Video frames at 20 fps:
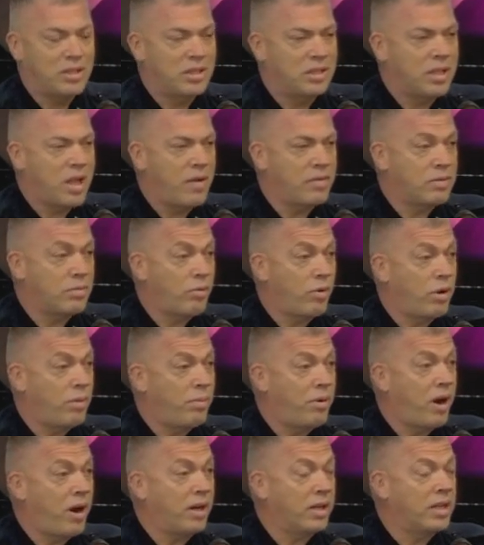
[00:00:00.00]
Justin Thomas
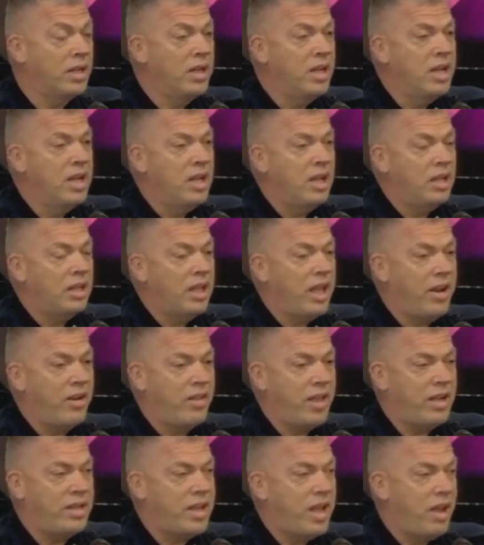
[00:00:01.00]
Memorial Park.
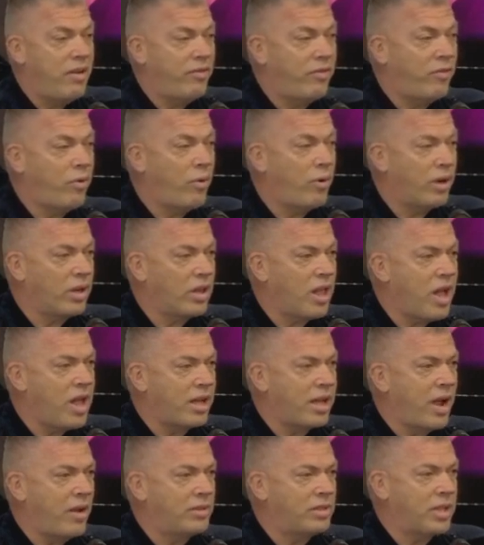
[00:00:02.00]
Later that day at 4
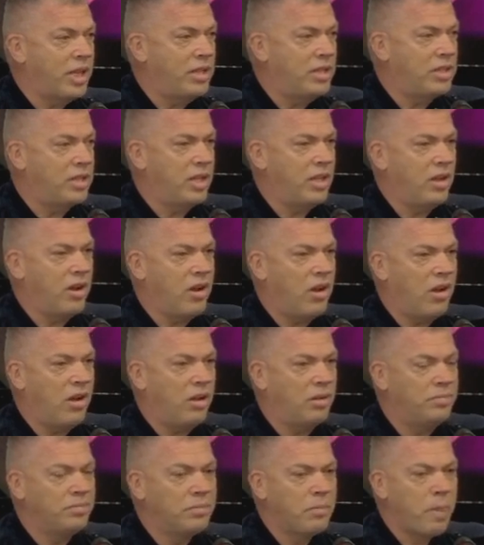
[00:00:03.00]
o'clock outside City
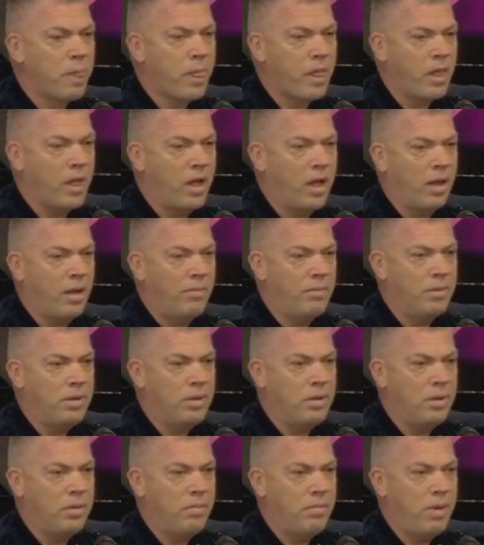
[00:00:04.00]
Hall,
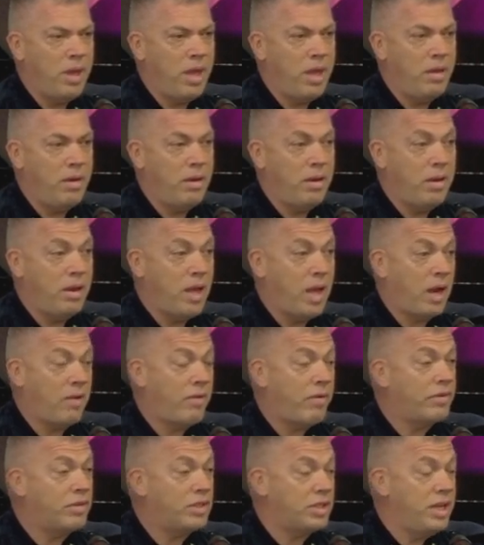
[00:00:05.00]
you may not
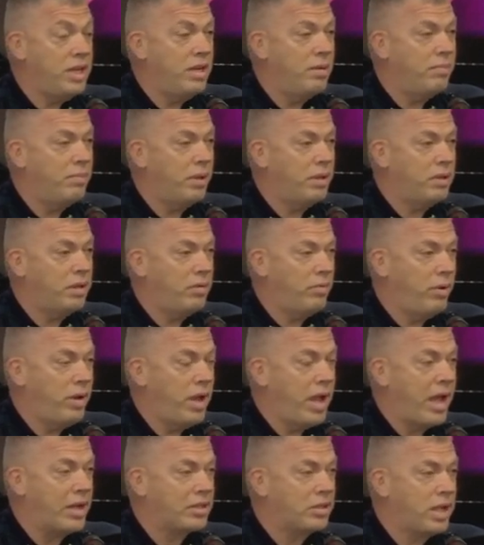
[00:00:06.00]
have ever seen it, but
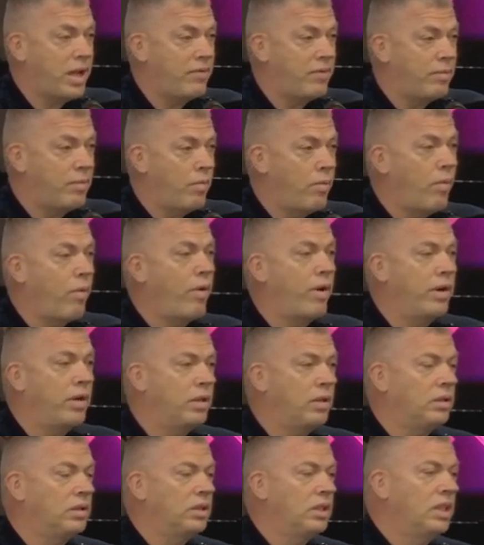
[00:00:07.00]
we actually have a
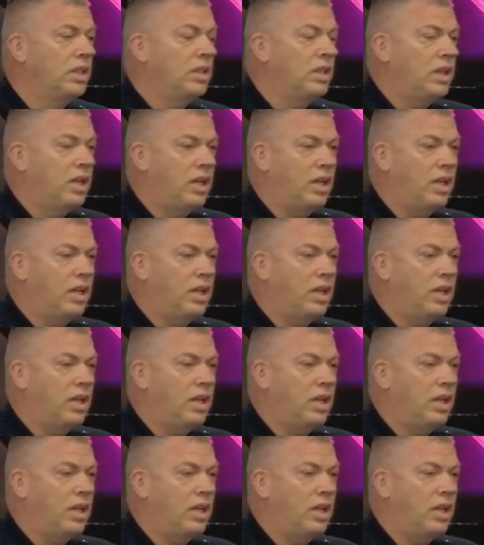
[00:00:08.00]
memorial